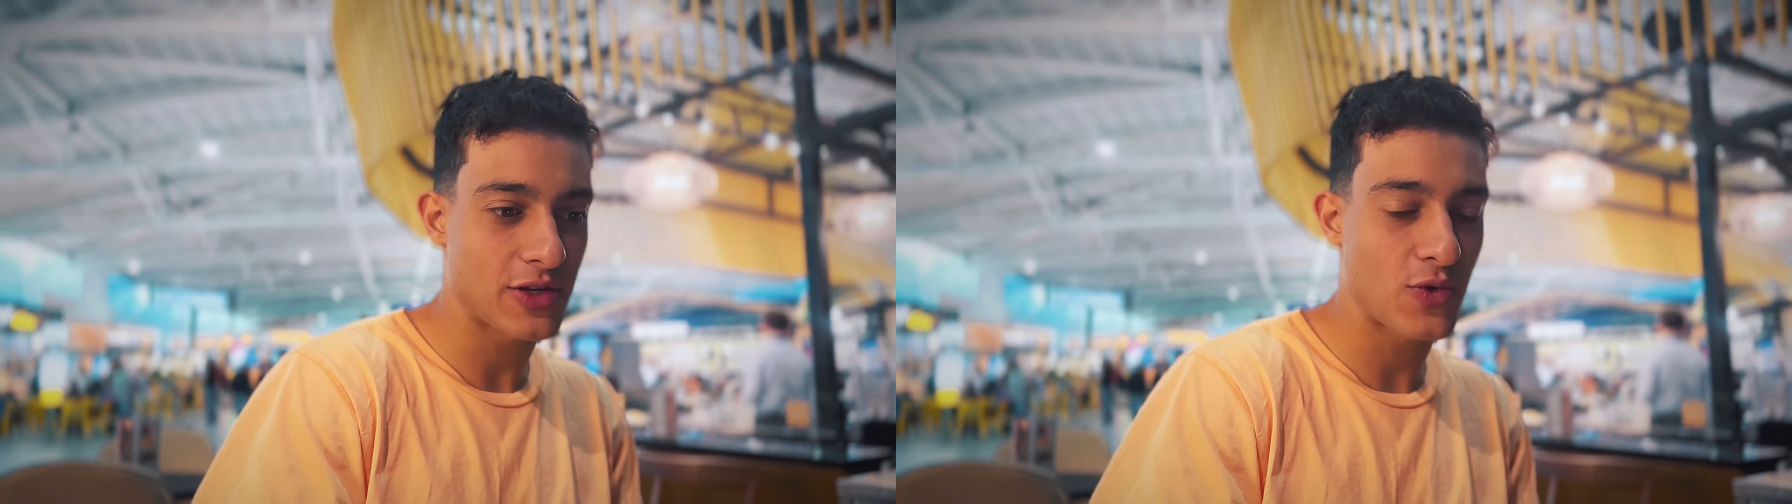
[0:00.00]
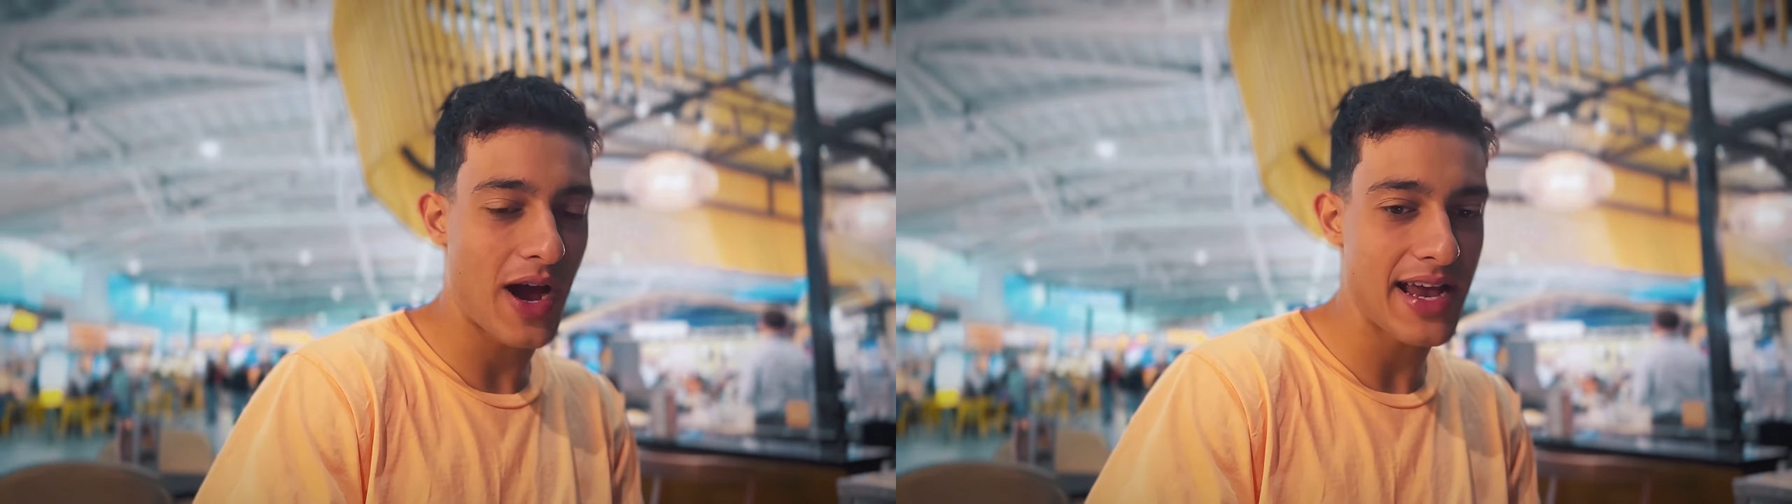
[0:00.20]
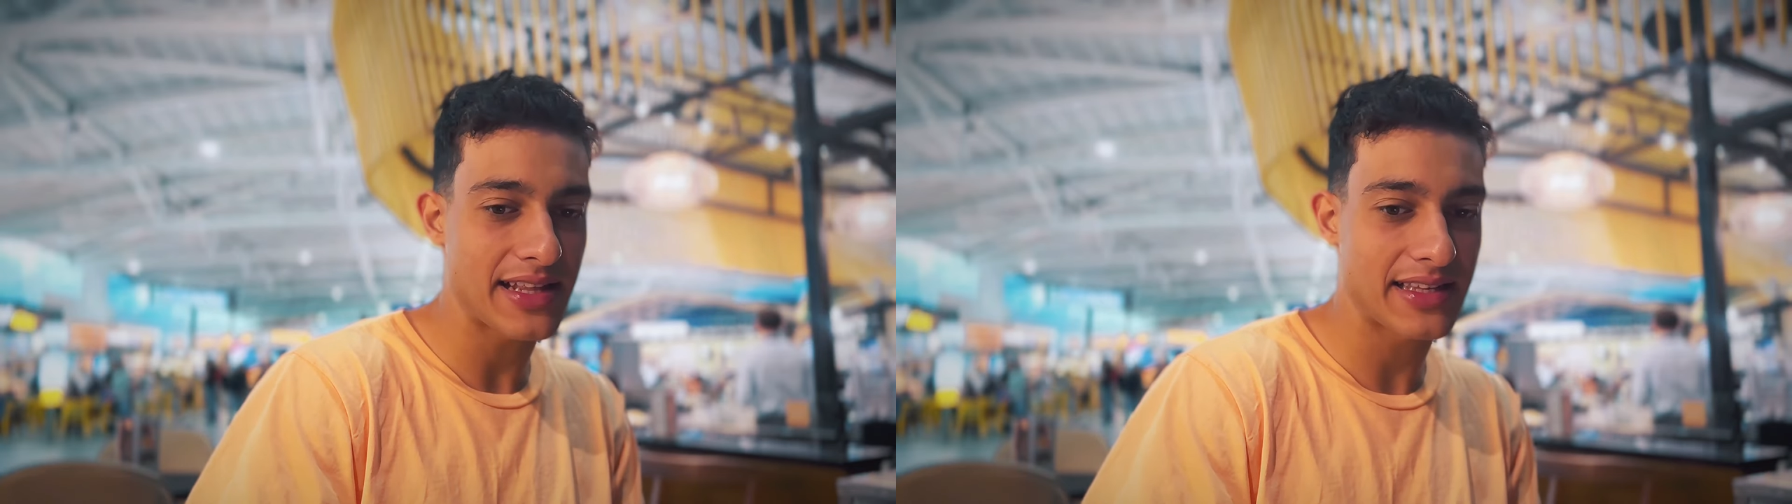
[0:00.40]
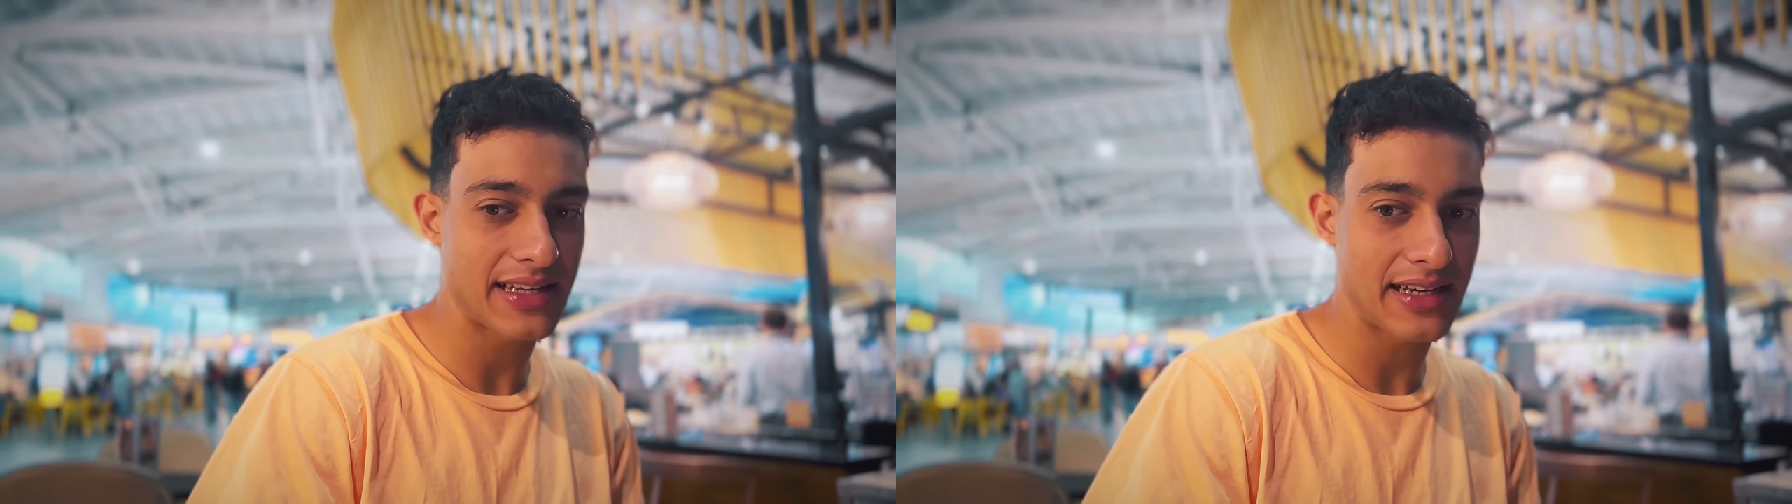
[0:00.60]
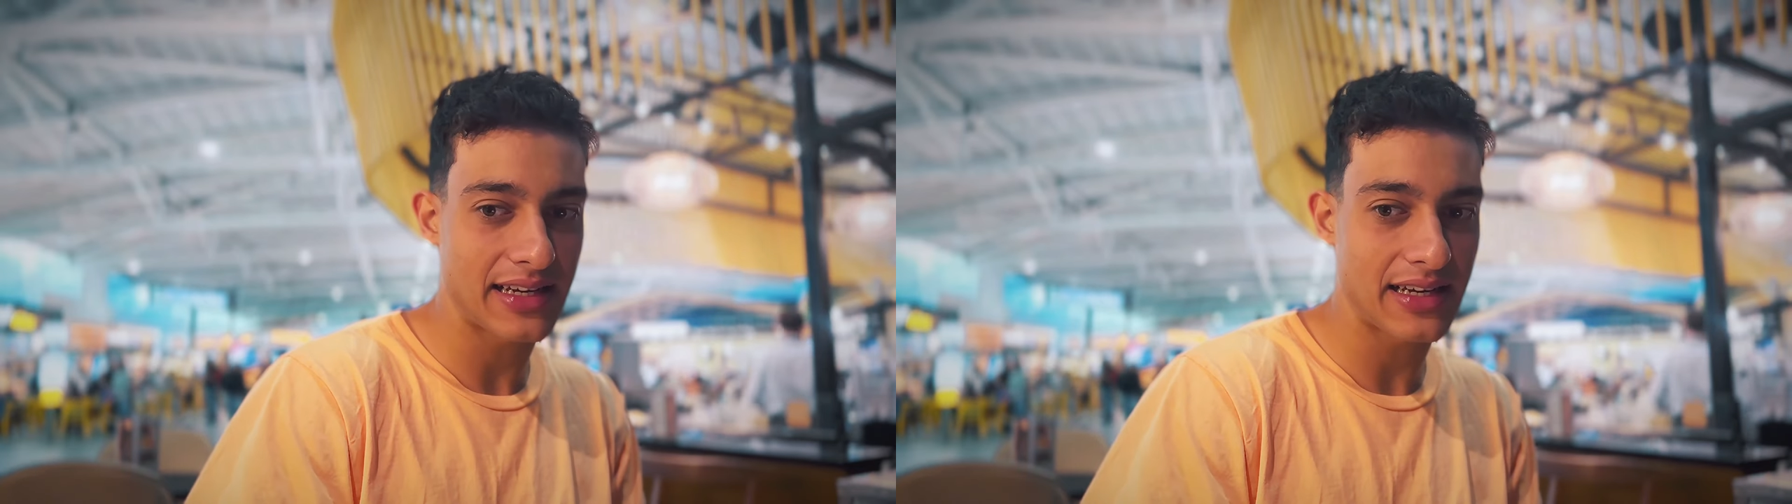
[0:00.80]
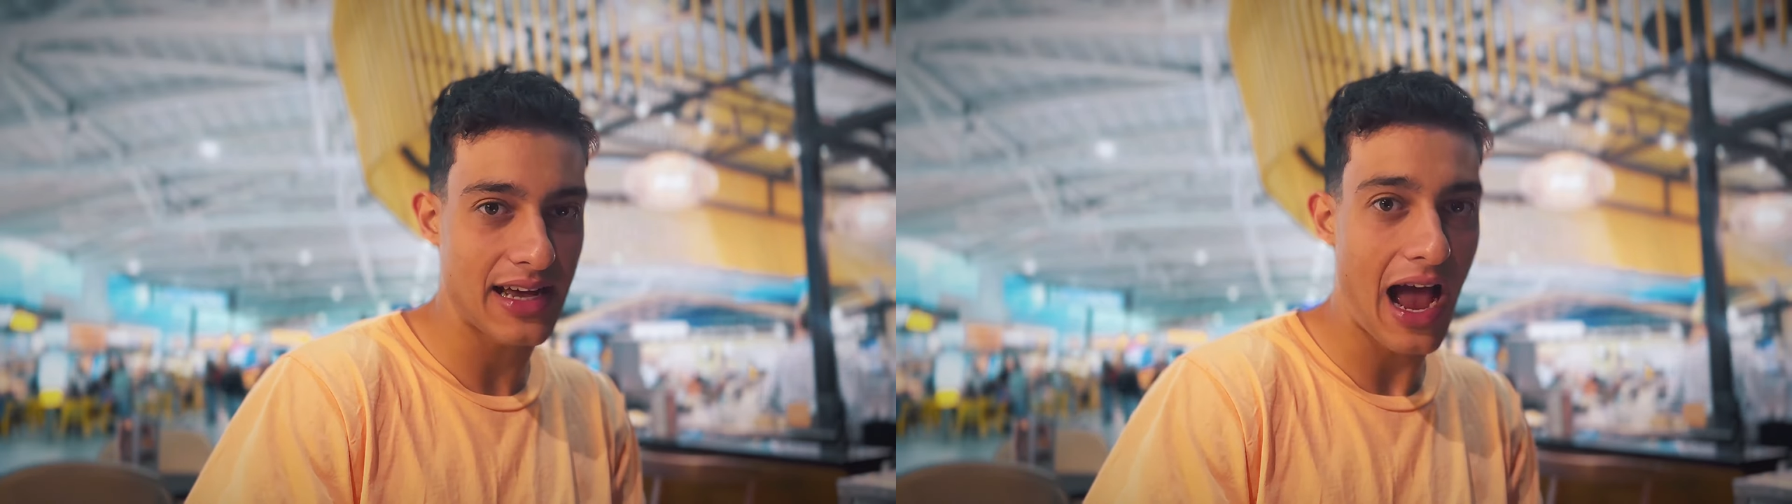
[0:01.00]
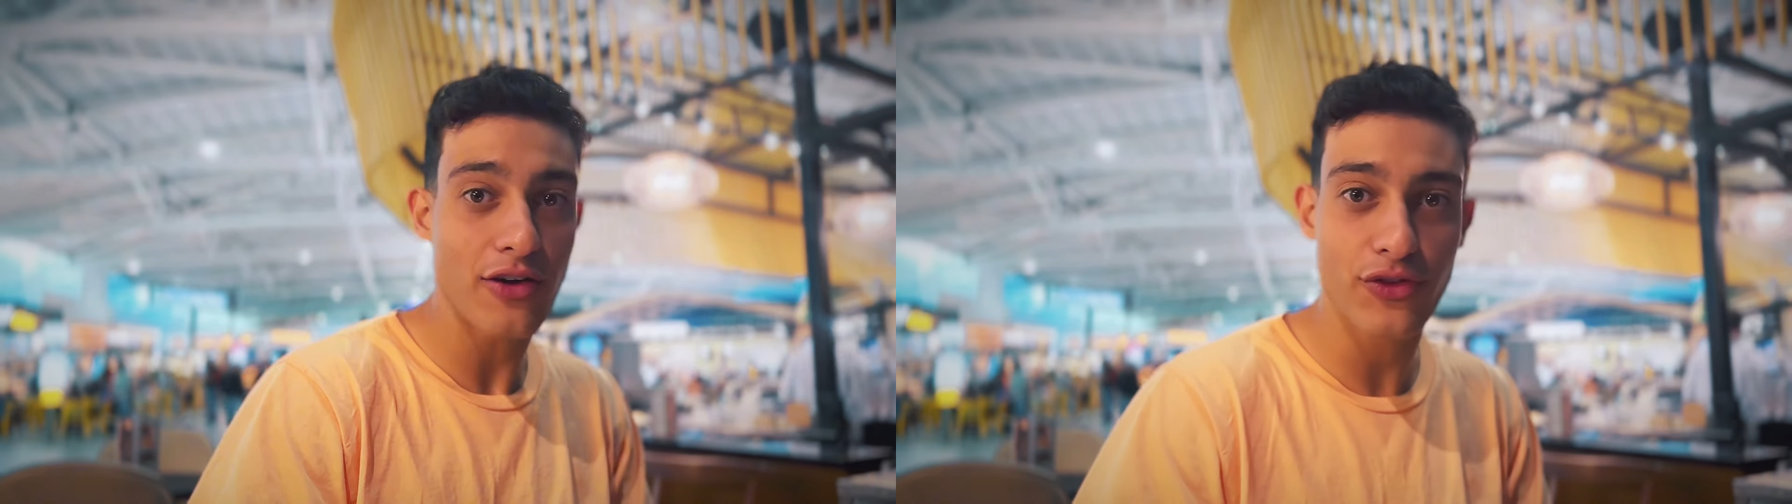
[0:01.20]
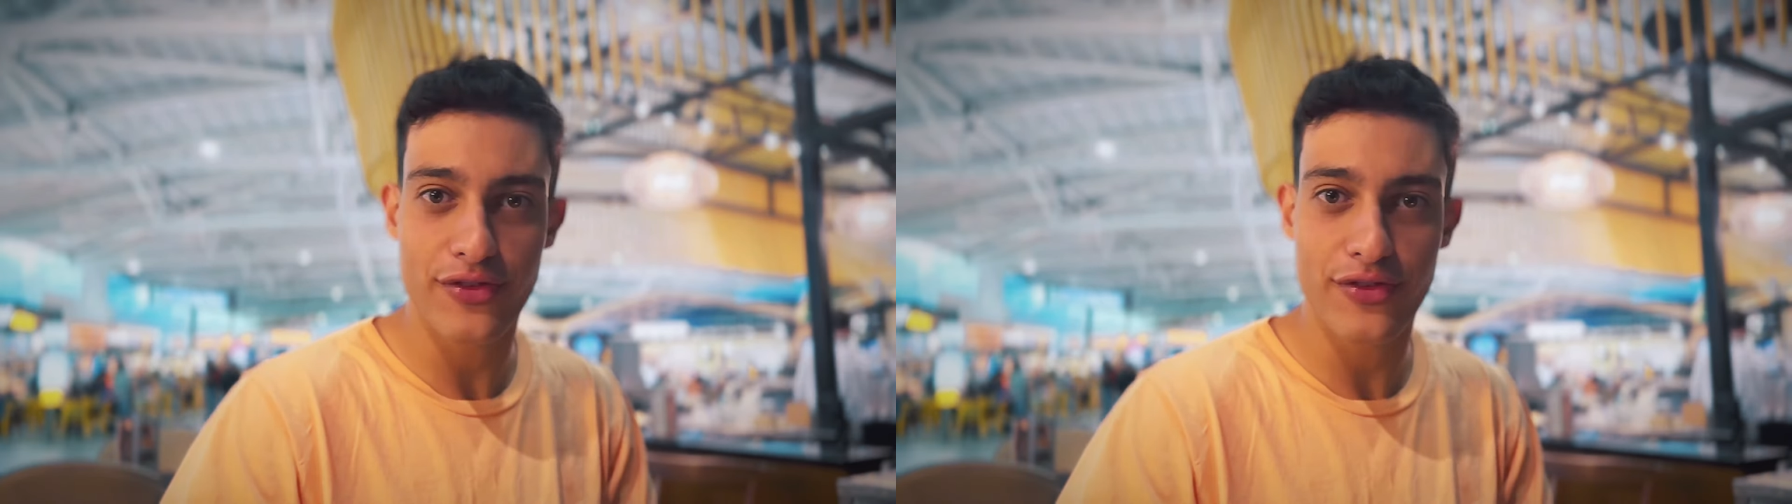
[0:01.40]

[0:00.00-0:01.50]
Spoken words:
quite out